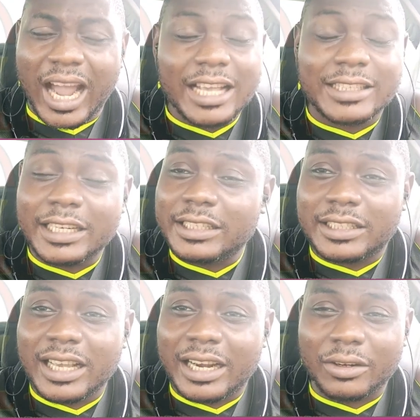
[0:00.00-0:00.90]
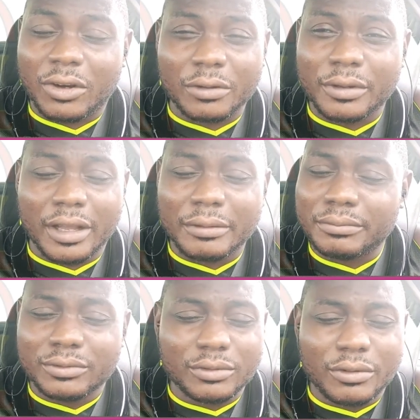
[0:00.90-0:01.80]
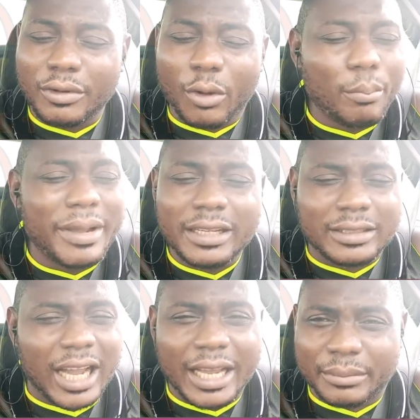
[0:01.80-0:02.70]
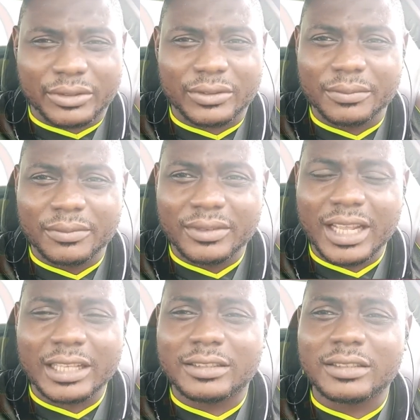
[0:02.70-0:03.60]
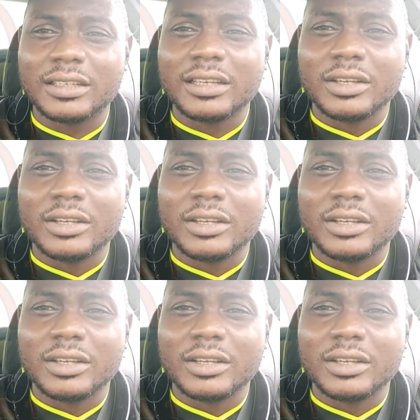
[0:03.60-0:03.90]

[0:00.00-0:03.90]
I said it here many times that